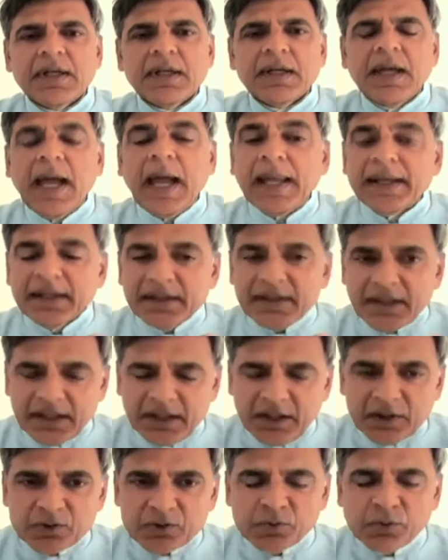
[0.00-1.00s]
And in the
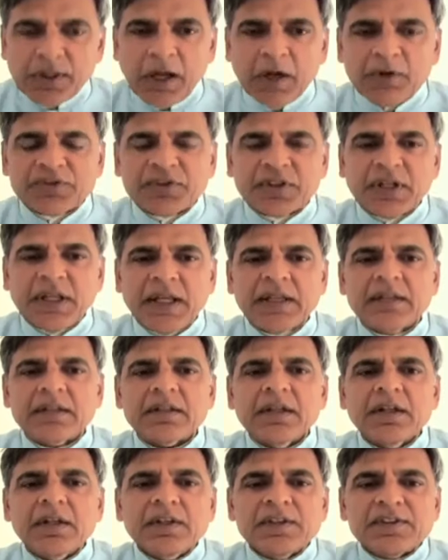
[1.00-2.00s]
year 2008,
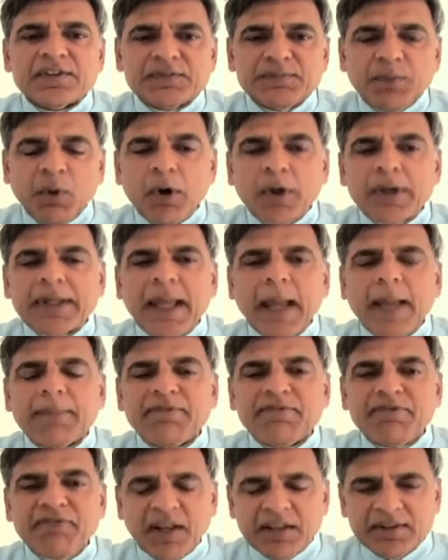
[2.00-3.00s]
small cap
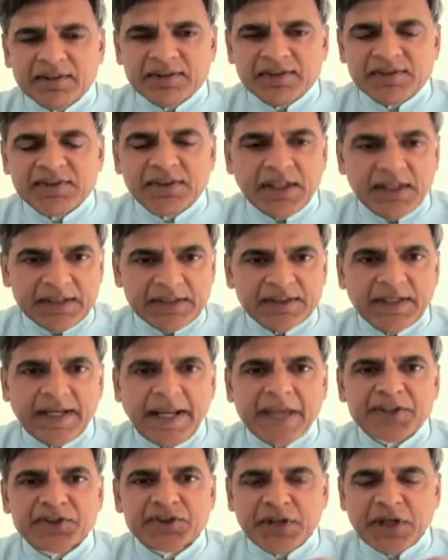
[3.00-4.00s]
funds,
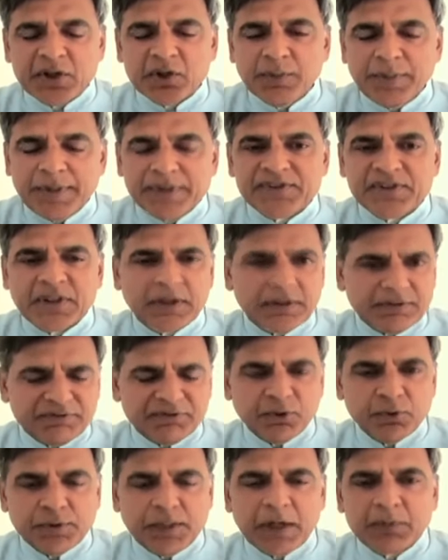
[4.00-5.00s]
international and domestic, the
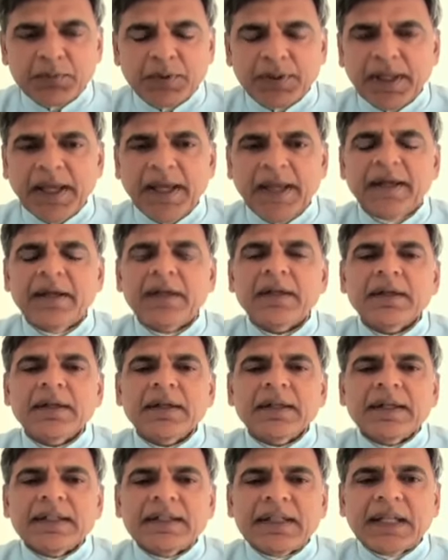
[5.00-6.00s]
few that were there,
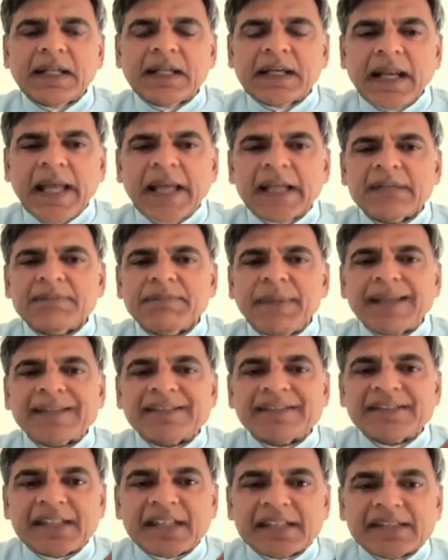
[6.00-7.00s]
declined by
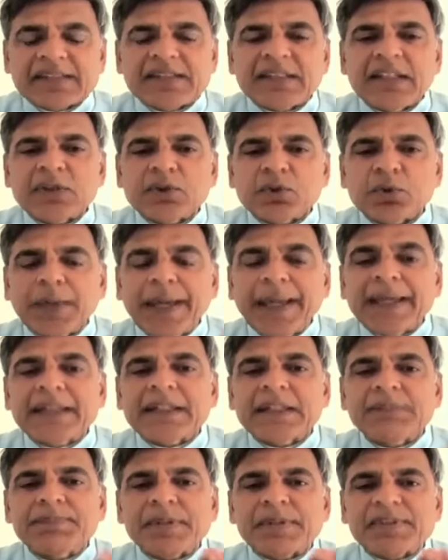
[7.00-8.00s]
60 to
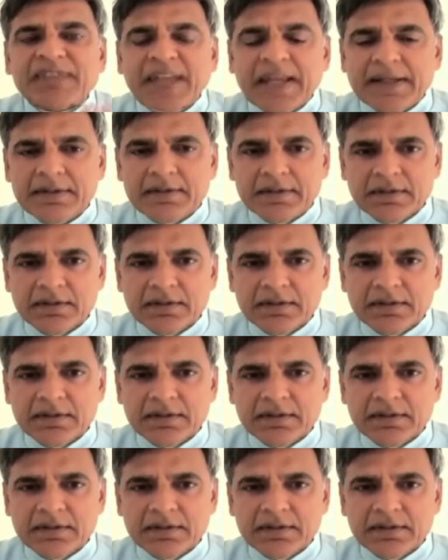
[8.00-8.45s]
80%